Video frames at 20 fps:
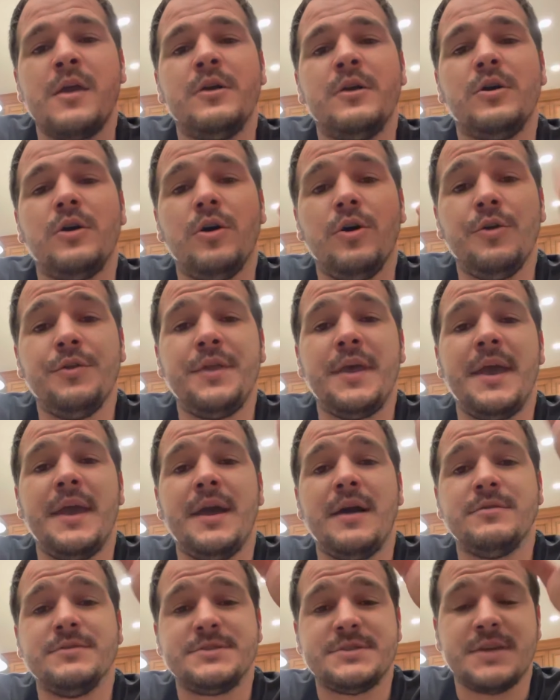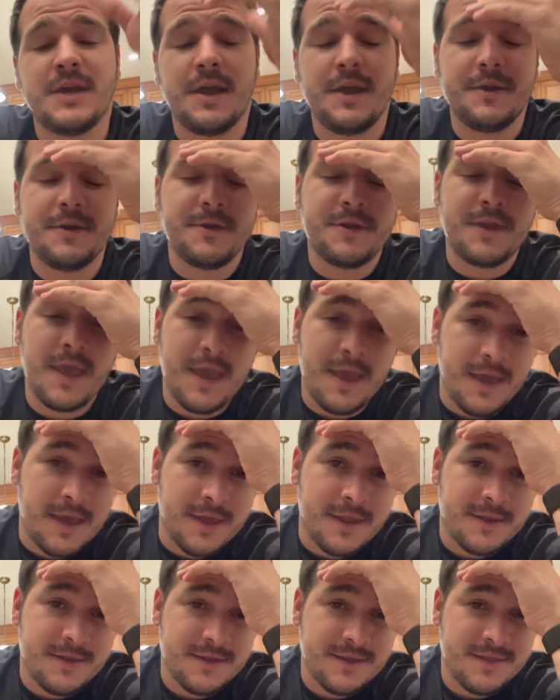All day I was tired,
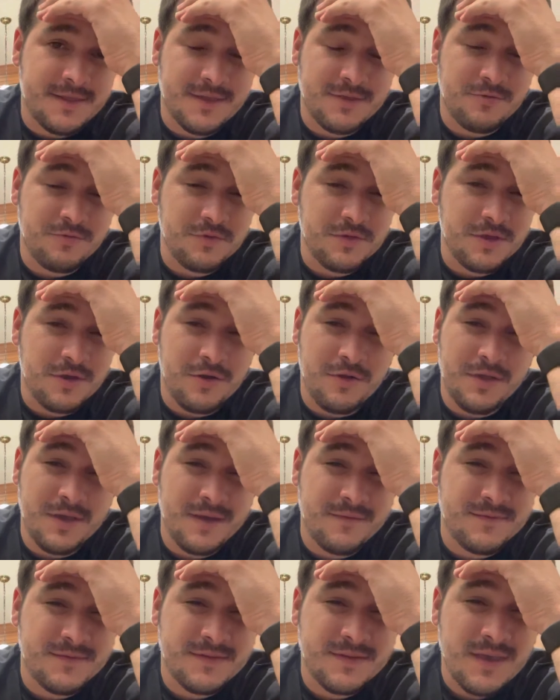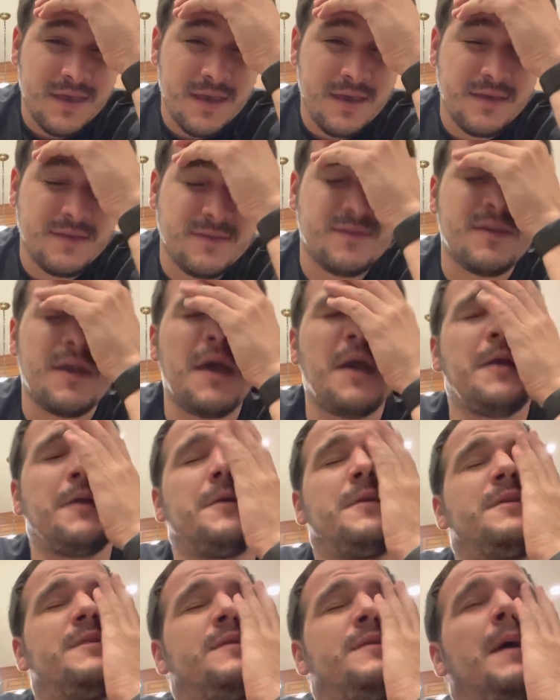and that's really all I have to say is
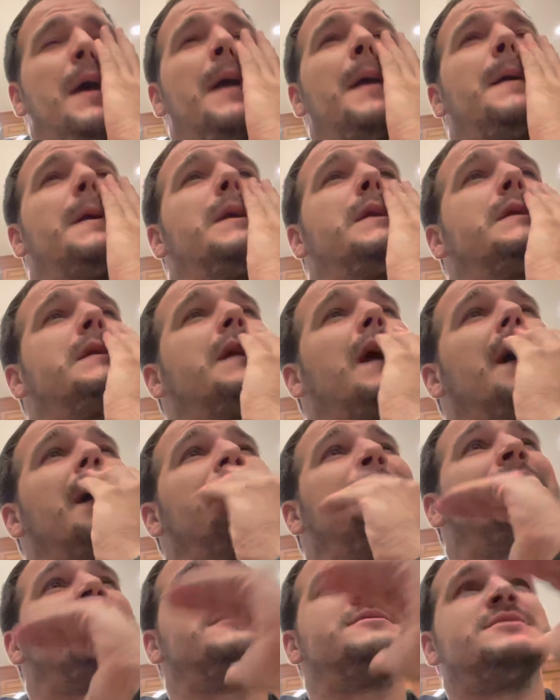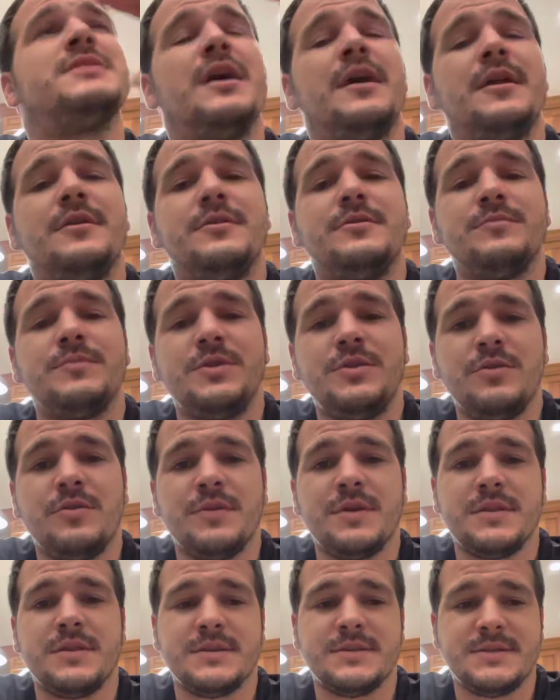tired. And when you
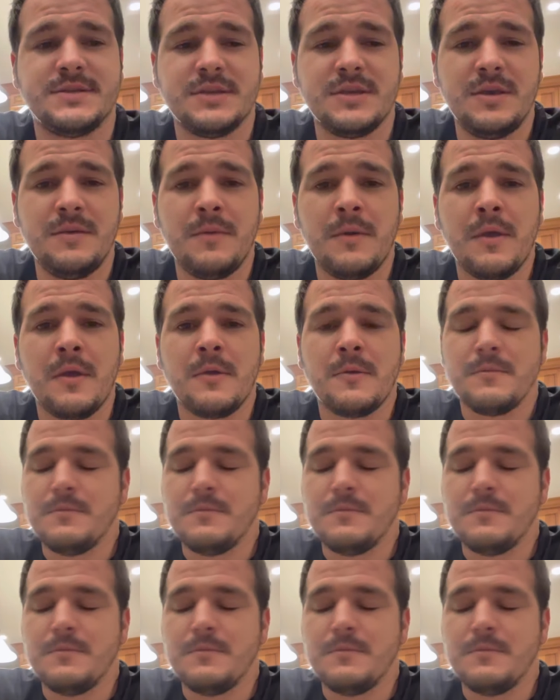don't get the sleep,